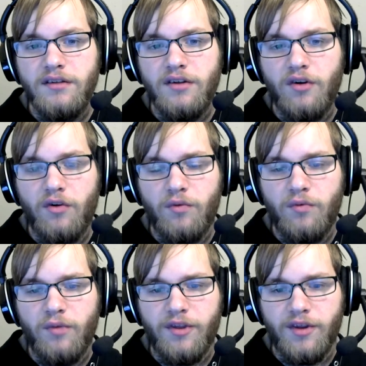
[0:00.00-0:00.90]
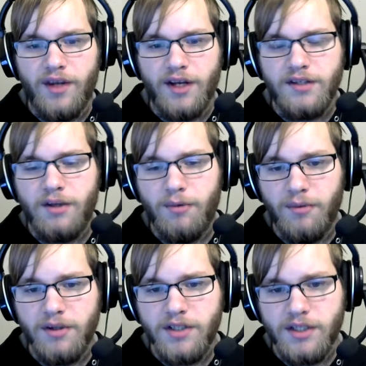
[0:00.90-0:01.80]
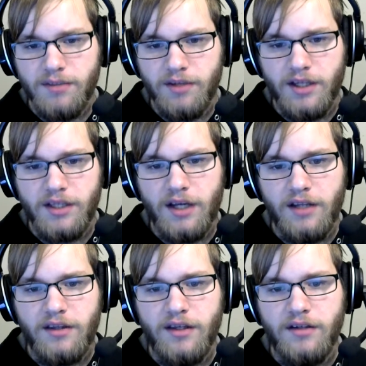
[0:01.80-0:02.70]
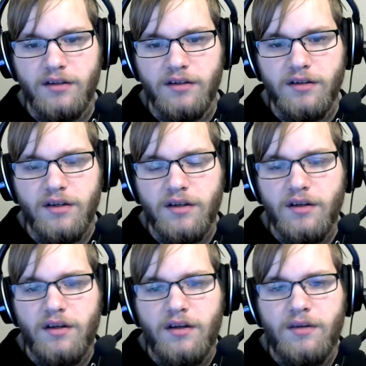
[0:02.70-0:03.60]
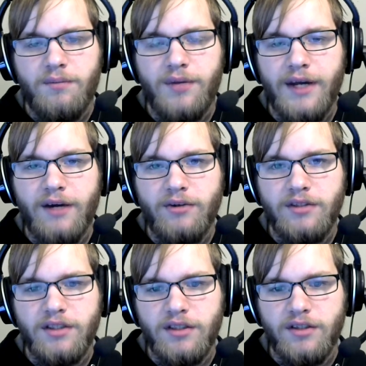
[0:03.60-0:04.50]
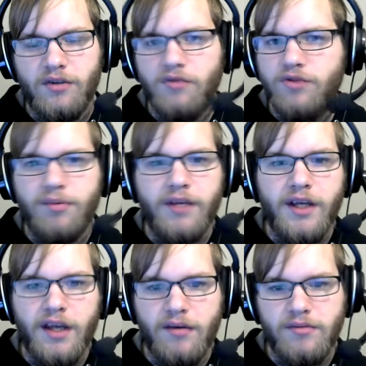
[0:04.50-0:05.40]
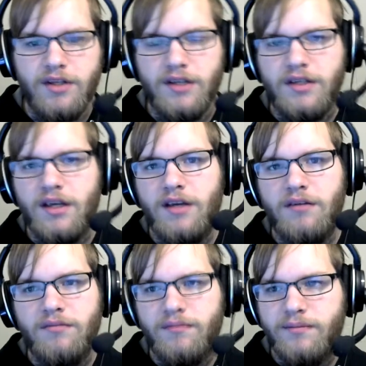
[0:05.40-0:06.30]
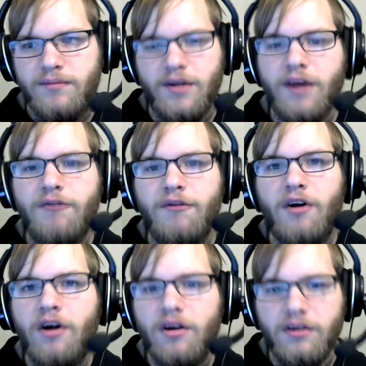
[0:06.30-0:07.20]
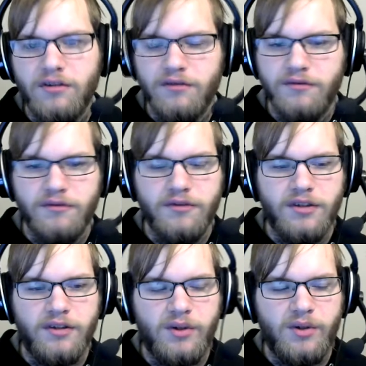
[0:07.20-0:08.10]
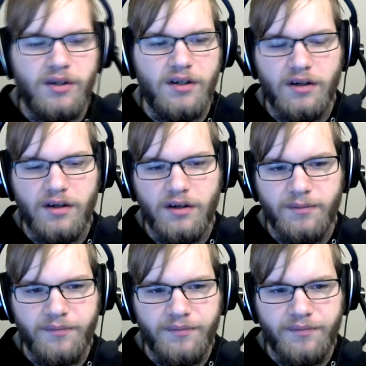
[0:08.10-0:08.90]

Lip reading: within the next couple of months or something like that, they'll put out, AAA games like, say, Titanfall, or